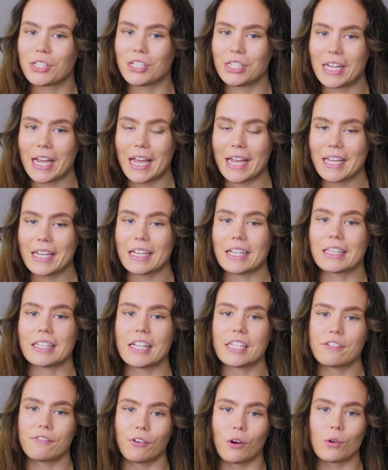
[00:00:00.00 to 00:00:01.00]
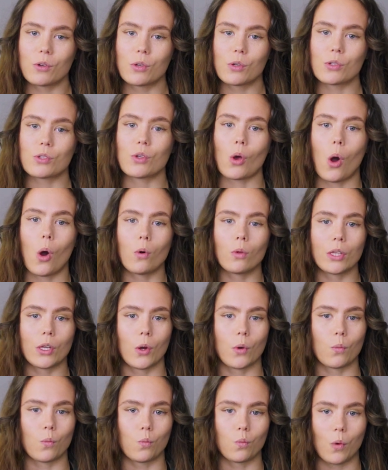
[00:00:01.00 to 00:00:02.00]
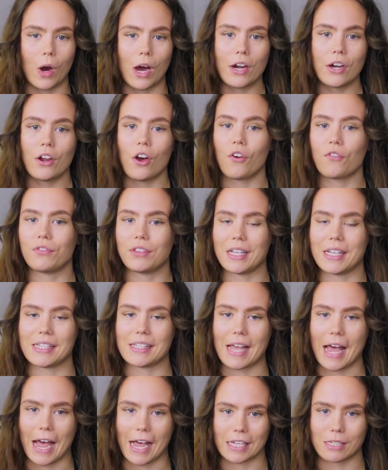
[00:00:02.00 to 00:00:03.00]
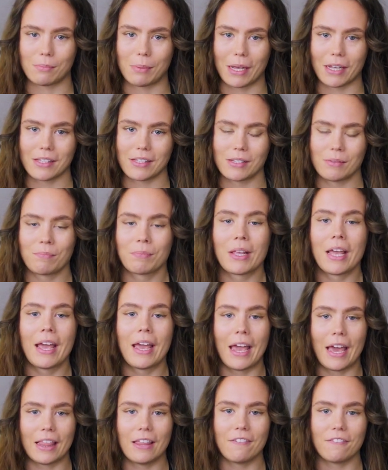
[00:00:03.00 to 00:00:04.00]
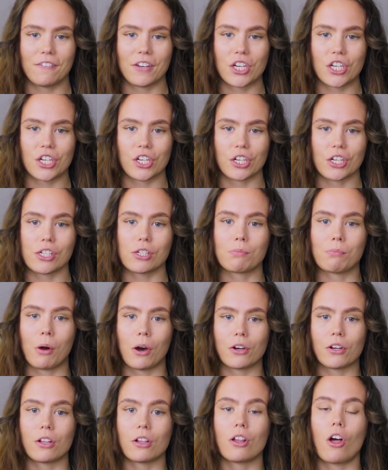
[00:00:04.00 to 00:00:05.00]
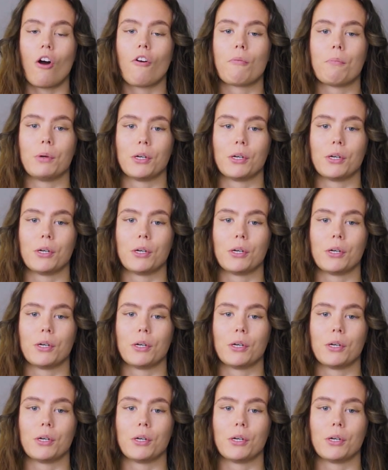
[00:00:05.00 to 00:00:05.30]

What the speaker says: today, let's focus only on one of these aspects, Helen Fisher's model of